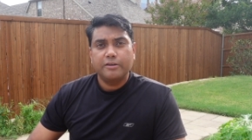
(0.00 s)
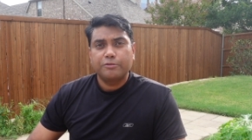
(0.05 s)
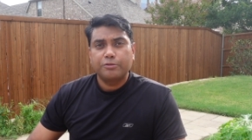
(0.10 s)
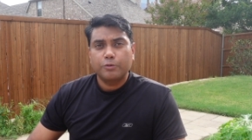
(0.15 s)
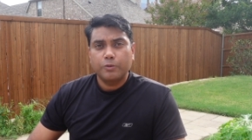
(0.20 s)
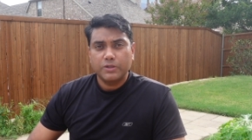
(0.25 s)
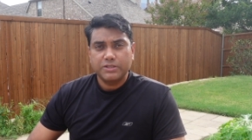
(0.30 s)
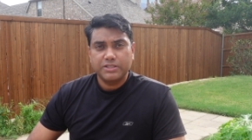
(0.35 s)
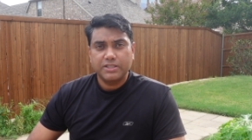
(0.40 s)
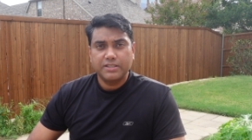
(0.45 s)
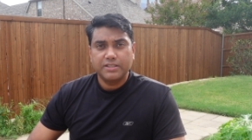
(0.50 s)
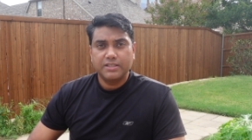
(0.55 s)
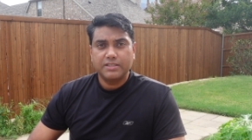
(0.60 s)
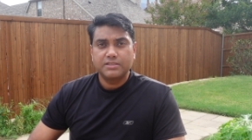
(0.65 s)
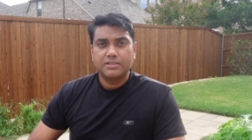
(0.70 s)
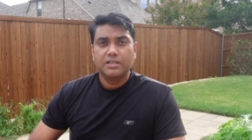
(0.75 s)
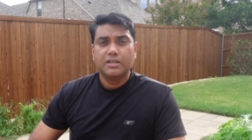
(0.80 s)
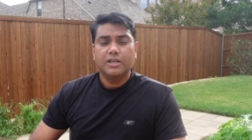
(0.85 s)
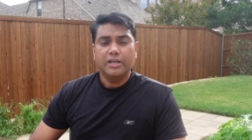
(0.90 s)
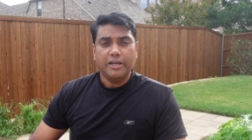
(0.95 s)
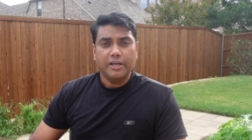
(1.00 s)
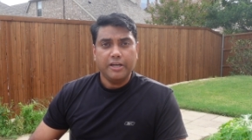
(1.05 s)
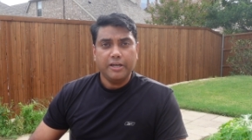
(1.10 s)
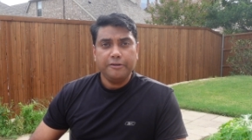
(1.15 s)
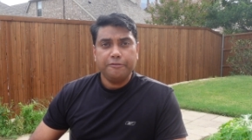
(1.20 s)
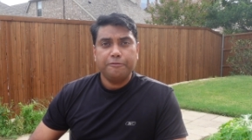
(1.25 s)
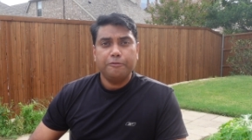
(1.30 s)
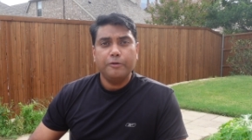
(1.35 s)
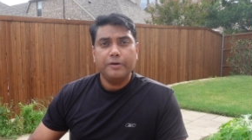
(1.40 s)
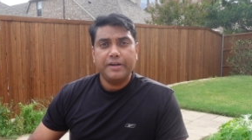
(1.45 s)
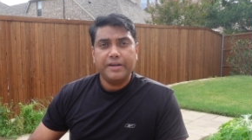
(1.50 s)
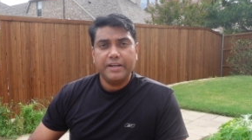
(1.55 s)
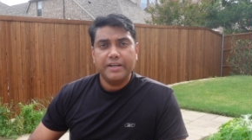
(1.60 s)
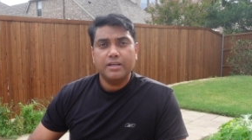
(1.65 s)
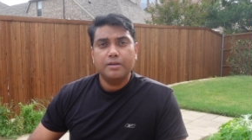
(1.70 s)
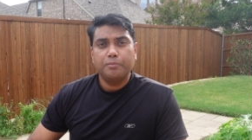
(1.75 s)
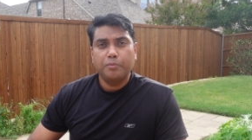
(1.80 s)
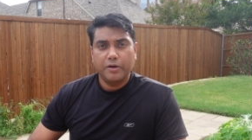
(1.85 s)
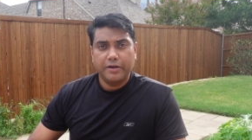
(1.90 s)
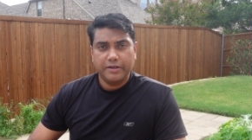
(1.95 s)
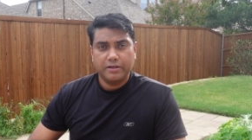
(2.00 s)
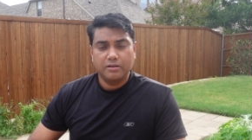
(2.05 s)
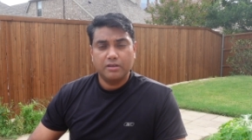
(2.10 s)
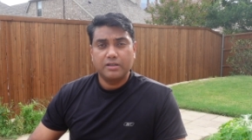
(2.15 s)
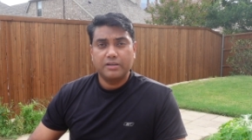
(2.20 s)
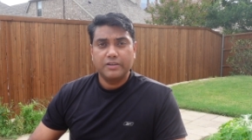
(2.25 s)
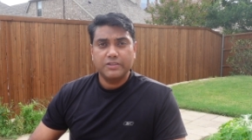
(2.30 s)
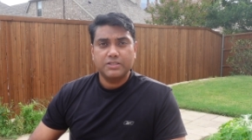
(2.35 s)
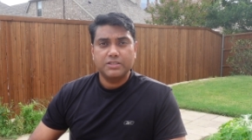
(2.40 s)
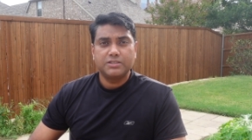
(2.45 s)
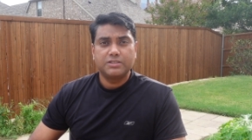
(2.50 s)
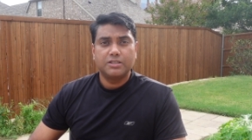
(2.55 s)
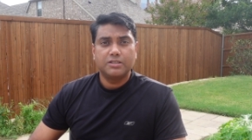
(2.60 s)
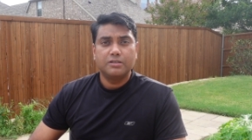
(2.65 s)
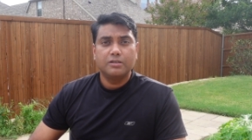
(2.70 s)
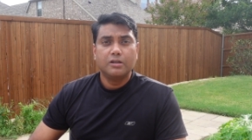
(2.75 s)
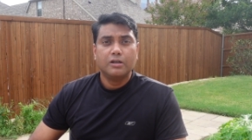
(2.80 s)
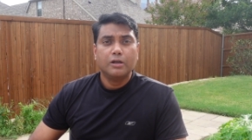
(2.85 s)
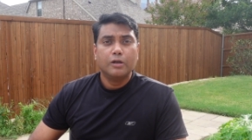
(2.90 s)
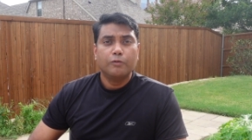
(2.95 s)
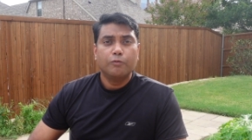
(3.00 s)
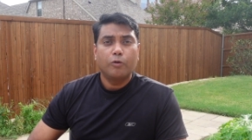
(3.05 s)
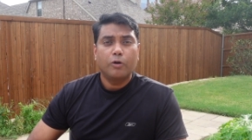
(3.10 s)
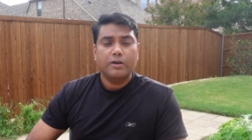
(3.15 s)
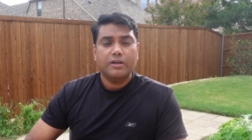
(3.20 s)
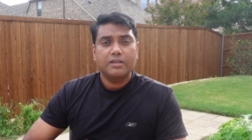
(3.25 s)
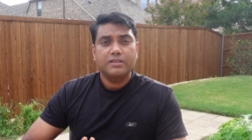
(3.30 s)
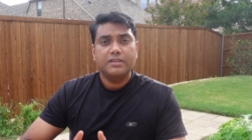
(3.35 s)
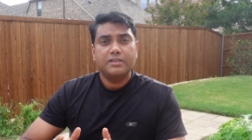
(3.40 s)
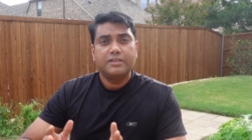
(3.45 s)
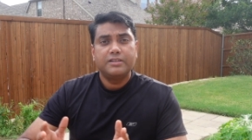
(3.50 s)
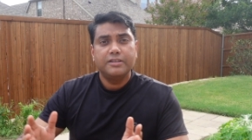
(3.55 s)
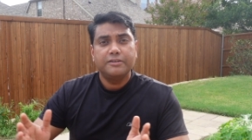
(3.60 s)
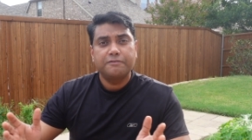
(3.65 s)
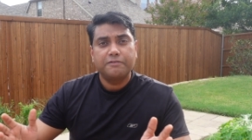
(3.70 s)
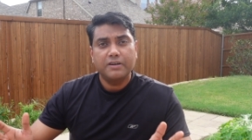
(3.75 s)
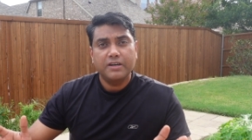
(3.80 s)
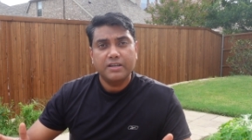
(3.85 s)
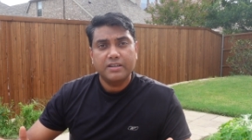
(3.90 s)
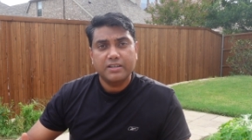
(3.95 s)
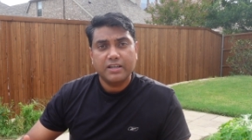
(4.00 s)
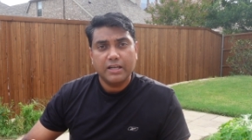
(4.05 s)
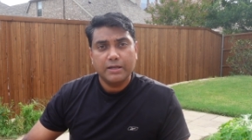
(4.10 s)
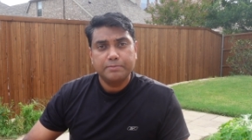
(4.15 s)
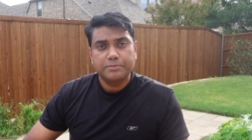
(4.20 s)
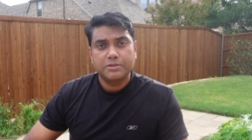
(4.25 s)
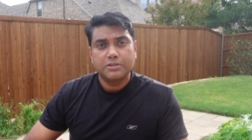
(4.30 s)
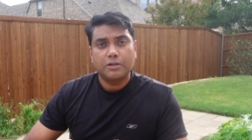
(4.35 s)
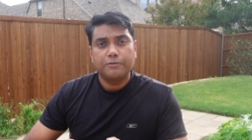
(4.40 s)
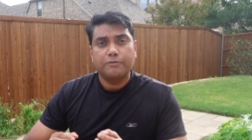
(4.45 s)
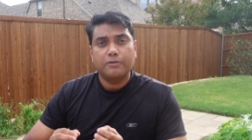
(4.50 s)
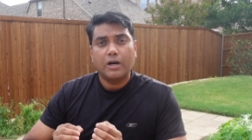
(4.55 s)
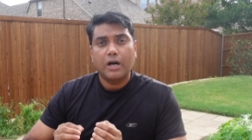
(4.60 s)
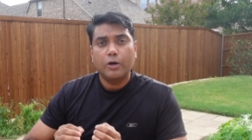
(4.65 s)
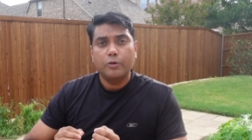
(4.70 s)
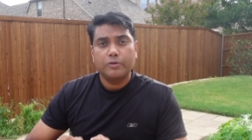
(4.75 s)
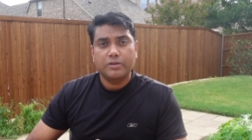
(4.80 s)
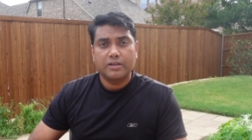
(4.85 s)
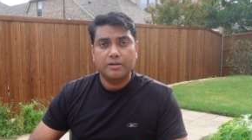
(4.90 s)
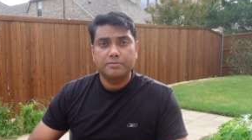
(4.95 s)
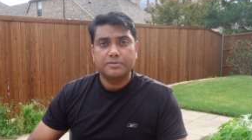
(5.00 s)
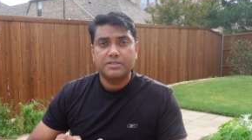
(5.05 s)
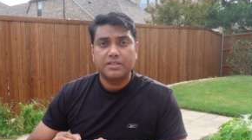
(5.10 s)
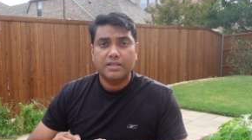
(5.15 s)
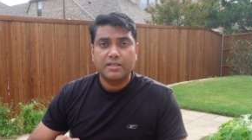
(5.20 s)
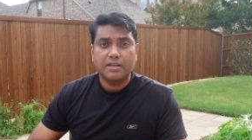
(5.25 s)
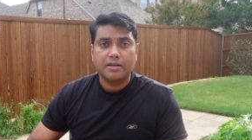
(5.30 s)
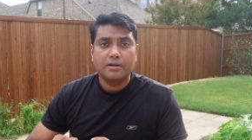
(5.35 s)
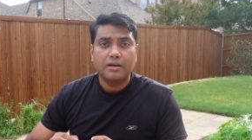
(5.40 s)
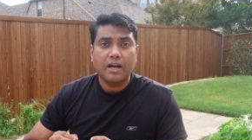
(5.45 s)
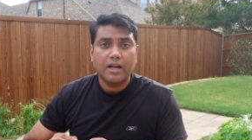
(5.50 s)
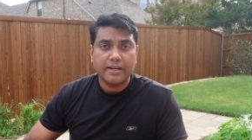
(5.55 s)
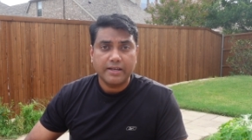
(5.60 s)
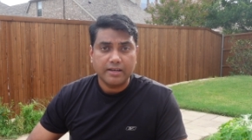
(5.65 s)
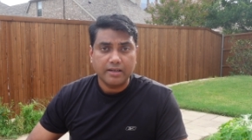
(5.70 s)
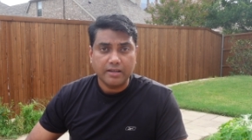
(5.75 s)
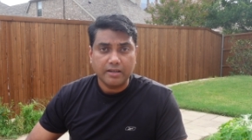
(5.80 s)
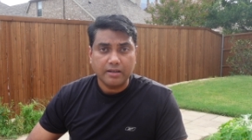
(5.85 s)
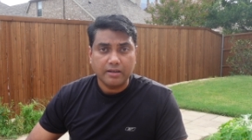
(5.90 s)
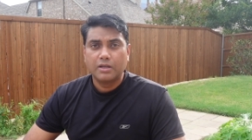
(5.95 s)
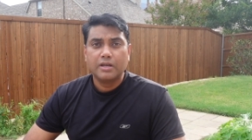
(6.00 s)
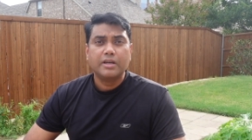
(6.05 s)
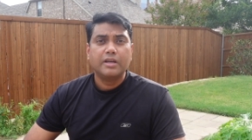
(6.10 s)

of question is, if we take a particular decision, what are the different types of outcomes that are likely.